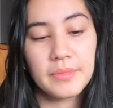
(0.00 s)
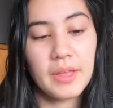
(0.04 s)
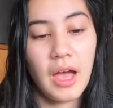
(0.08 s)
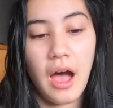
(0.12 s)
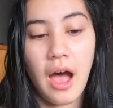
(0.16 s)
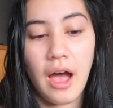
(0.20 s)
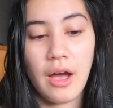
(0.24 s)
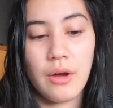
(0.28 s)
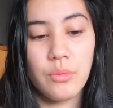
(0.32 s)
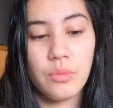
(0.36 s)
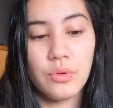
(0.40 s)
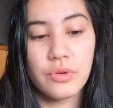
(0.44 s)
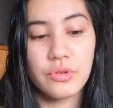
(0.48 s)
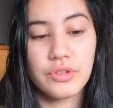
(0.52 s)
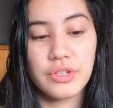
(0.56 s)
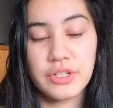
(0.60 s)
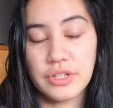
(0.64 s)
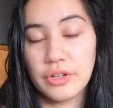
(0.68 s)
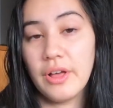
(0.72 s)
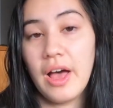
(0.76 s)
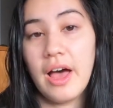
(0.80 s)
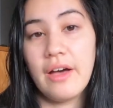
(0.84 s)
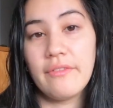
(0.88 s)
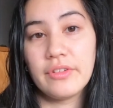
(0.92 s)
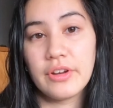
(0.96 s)
I will
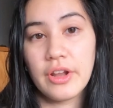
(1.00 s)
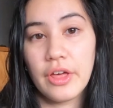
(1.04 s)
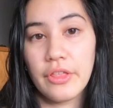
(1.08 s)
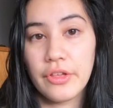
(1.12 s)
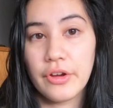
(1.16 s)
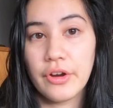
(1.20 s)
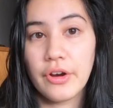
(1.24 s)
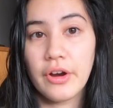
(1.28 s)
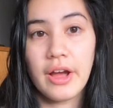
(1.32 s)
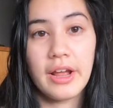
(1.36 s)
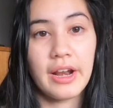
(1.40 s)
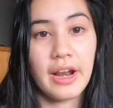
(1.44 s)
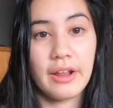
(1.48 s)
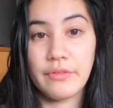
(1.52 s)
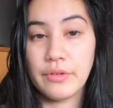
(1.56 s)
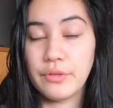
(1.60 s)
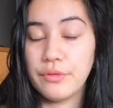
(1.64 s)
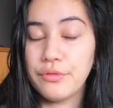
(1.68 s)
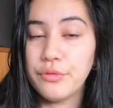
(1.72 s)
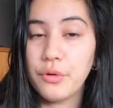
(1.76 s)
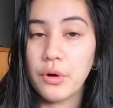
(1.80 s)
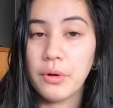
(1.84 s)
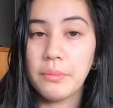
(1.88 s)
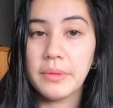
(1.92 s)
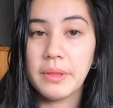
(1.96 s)
still have another, and I've
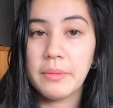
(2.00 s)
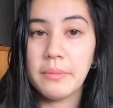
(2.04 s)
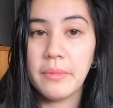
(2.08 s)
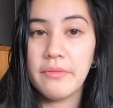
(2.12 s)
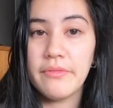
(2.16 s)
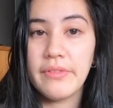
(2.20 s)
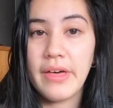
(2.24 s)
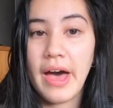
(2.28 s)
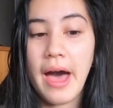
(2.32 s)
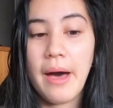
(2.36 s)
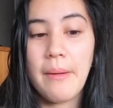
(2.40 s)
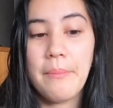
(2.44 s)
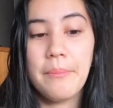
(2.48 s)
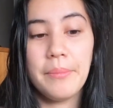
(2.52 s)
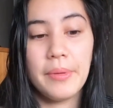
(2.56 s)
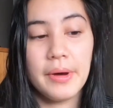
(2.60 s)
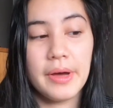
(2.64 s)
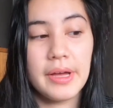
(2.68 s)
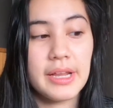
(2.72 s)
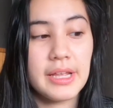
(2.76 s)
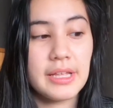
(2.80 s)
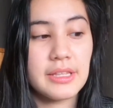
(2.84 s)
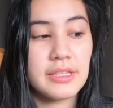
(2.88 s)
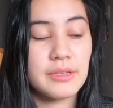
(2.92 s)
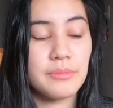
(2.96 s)
informed them of that,
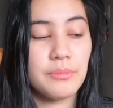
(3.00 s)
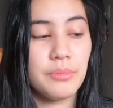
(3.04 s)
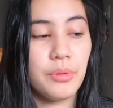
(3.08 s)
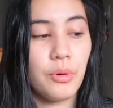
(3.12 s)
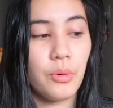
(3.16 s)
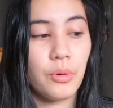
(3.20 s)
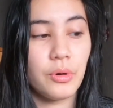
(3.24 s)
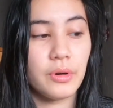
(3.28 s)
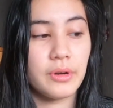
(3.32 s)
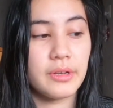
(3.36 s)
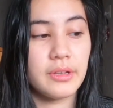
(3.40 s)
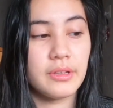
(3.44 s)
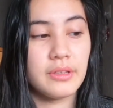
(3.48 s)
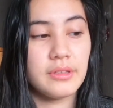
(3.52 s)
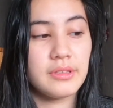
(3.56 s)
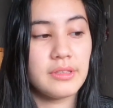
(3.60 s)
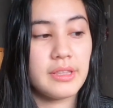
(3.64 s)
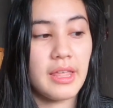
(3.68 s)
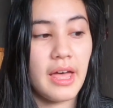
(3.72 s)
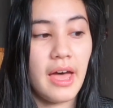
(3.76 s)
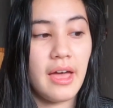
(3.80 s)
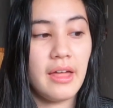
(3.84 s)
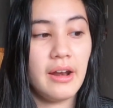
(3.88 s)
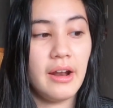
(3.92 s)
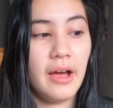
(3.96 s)
but it's important
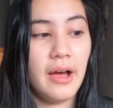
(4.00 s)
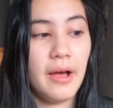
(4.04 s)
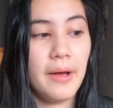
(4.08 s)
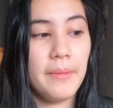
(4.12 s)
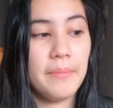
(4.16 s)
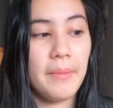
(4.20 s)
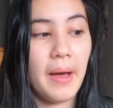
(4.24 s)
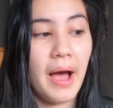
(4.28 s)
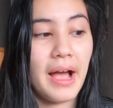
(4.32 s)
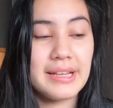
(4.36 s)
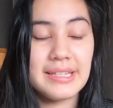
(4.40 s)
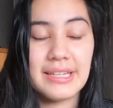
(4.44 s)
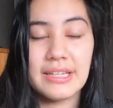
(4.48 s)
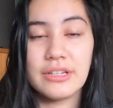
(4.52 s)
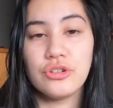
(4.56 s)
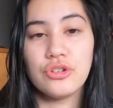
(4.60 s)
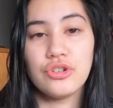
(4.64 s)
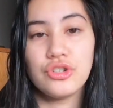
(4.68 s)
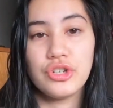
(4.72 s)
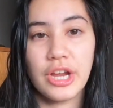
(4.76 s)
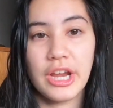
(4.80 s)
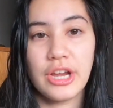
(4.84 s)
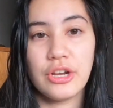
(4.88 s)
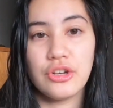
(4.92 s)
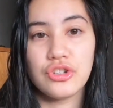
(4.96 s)
that I didn't
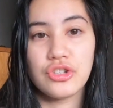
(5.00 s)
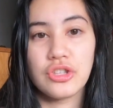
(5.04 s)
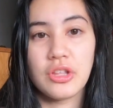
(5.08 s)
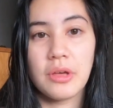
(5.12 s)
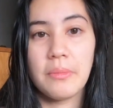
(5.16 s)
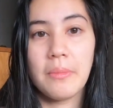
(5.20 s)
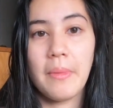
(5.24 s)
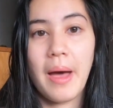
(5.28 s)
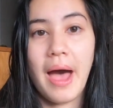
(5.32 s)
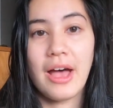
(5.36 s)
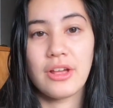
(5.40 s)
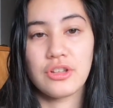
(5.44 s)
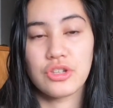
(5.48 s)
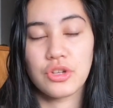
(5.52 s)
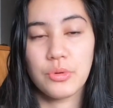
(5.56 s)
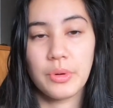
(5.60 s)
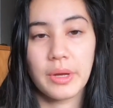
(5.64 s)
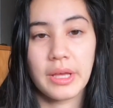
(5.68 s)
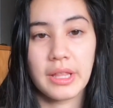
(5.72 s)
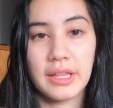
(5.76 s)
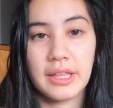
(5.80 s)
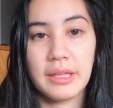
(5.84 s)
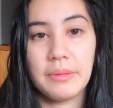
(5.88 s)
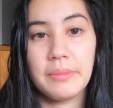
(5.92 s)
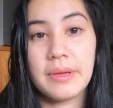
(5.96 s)
change them as
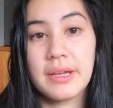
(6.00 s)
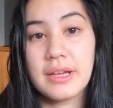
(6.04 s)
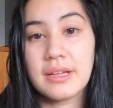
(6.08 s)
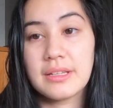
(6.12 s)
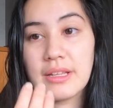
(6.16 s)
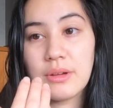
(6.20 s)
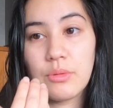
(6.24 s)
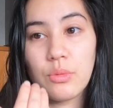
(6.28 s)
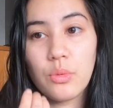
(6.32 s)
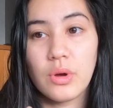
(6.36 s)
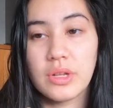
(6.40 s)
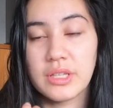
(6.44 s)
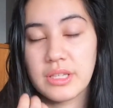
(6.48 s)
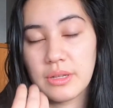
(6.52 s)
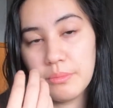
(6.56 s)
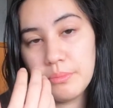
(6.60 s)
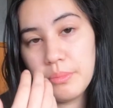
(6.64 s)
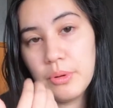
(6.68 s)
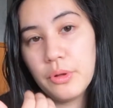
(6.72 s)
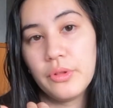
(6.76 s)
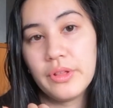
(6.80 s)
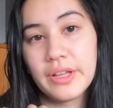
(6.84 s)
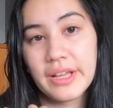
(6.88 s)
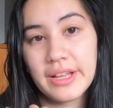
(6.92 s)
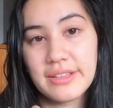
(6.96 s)
quickly because it wasn't
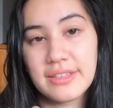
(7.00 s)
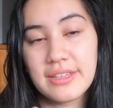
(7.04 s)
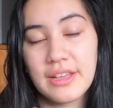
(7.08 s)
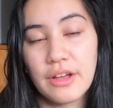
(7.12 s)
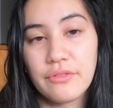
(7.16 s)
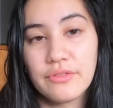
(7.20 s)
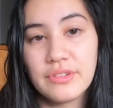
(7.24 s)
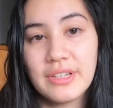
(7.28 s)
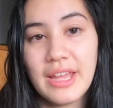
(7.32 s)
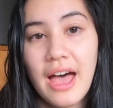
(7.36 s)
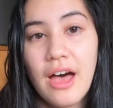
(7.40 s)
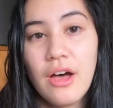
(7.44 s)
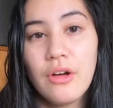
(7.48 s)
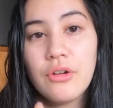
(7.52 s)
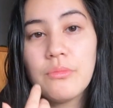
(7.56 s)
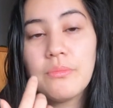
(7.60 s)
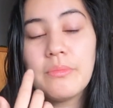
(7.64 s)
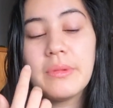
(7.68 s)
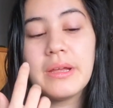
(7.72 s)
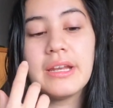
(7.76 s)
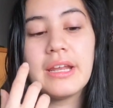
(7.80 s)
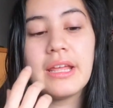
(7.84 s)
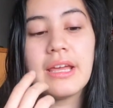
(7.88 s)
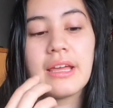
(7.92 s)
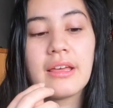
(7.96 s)
pulling itself down,
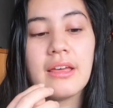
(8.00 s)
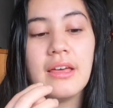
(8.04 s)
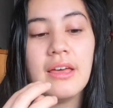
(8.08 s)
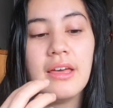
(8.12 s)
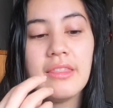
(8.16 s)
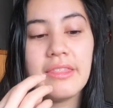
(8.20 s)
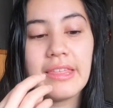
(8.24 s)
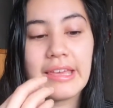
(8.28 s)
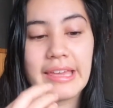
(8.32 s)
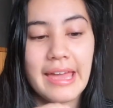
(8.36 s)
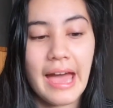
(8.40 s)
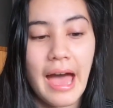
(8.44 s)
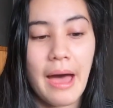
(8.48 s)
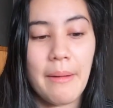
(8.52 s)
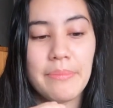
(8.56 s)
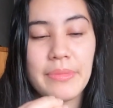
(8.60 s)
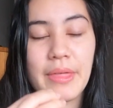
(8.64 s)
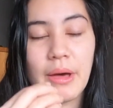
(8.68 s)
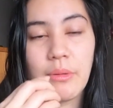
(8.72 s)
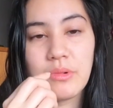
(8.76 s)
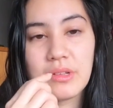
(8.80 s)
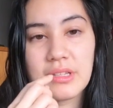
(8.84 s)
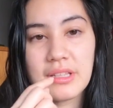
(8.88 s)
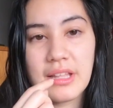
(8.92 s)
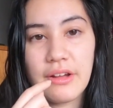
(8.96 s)
meaning the gap
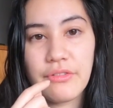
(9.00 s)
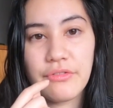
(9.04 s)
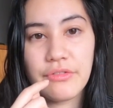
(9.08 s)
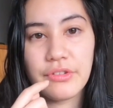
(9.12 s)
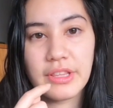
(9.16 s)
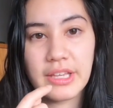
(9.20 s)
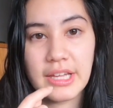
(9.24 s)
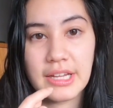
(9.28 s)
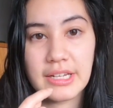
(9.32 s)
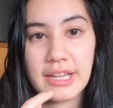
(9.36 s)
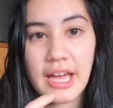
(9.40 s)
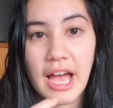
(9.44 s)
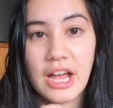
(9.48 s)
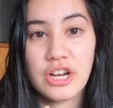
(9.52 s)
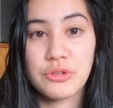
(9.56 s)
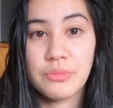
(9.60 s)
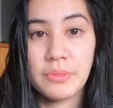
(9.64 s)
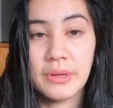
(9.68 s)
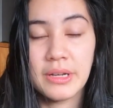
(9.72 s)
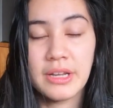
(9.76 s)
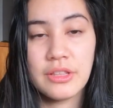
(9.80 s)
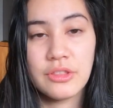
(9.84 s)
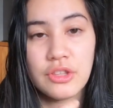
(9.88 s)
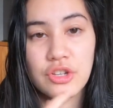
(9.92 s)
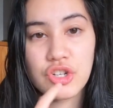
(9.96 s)
that was left for the
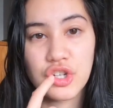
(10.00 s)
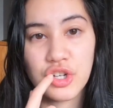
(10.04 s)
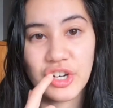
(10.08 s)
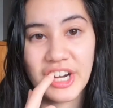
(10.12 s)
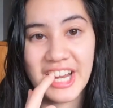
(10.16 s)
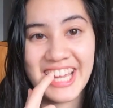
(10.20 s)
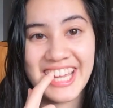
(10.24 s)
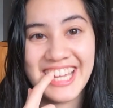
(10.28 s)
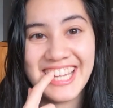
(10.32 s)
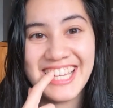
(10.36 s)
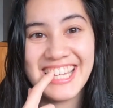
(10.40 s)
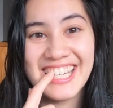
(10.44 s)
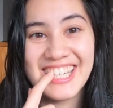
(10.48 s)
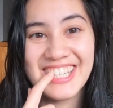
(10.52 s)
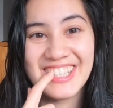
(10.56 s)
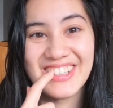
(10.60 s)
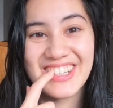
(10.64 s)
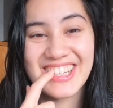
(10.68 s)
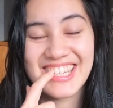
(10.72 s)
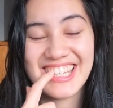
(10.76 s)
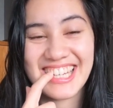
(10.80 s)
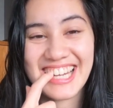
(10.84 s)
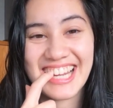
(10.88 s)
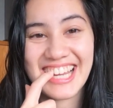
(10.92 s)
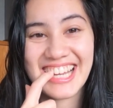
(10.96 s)
attachment in the tray
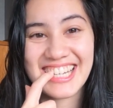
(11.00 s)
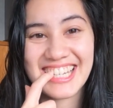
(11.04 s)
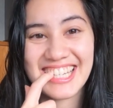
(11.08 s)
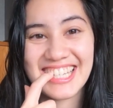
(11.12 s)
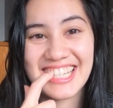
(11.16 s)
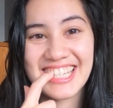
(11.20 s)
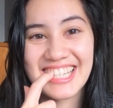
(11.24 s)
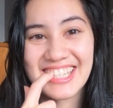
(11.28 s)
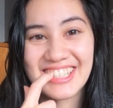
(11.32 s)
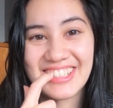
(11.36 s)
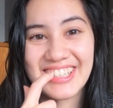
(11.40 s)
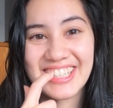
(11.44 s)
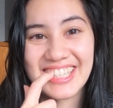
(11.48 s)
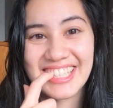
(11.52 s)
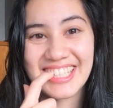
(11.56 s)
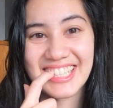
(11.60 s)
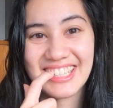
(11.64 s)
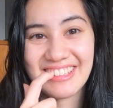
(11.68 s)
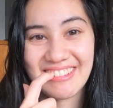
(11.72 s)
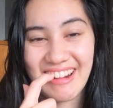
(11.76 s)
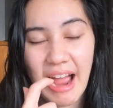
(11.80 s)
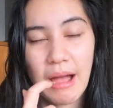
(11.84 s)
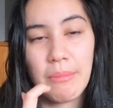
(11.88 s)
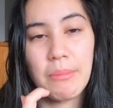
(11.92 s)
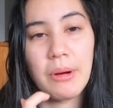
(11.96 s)
wasn't actually going to
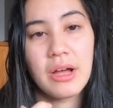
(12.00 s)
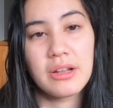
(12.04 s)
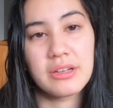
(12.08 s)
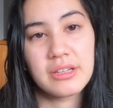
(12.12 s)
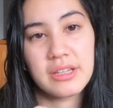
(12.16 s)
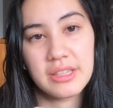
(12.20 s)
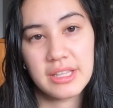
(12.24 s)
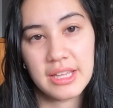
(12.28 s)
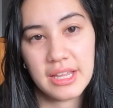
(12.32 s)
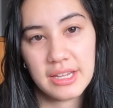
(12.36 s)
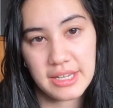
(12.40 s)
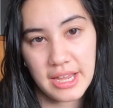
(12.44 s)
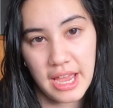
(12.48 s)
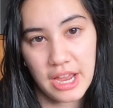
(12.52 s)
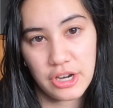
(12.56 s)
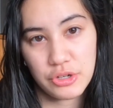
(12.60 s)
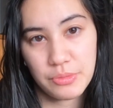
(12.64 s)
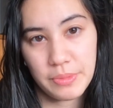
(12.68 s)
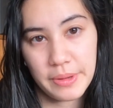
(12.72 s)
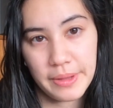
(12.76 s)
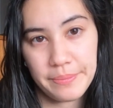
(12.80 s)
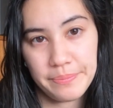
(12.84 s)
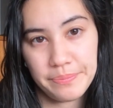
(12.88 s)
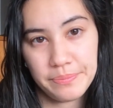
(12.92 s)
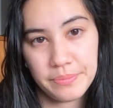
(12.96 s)
grab onto the
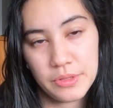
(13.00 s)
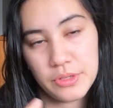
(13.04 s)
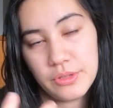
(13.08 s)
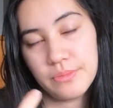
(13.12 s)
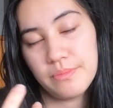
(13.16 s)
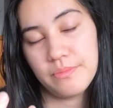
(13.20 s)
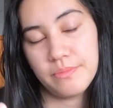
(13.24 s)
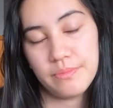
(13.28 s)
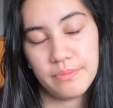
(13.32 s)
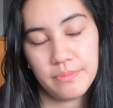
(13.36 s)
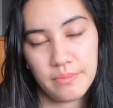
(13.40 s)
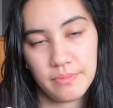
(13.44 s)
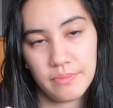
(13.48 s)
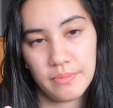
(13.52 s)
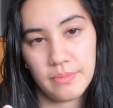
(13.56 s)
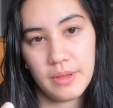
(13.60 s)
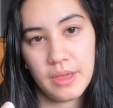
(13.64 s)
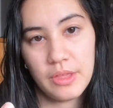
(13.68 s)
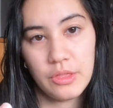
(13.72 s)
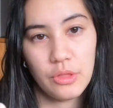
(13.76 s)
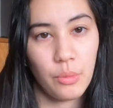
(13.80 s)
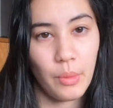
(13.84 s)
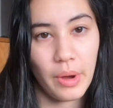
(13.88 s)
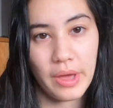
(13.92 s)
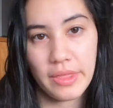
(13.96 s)
attachment
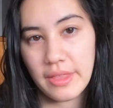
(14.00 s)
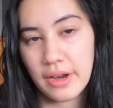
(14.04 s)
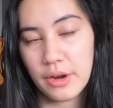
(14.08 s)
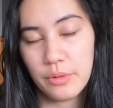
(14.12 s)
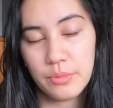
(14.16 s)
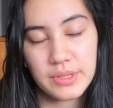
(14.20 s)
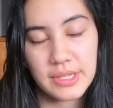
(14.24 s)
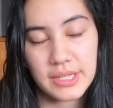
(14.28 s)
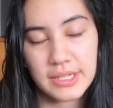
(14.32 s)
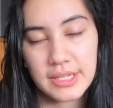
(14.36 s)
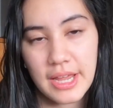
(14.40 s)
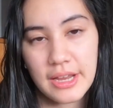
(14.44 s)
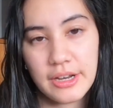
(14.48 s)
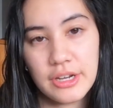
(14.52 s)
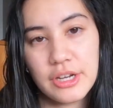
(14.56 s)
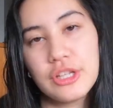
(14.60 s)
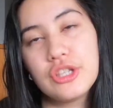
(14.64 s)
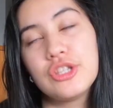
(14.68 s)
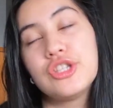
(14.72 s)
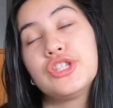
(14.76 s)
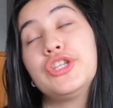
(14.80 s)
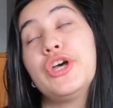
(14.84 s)
in the way that it was intended.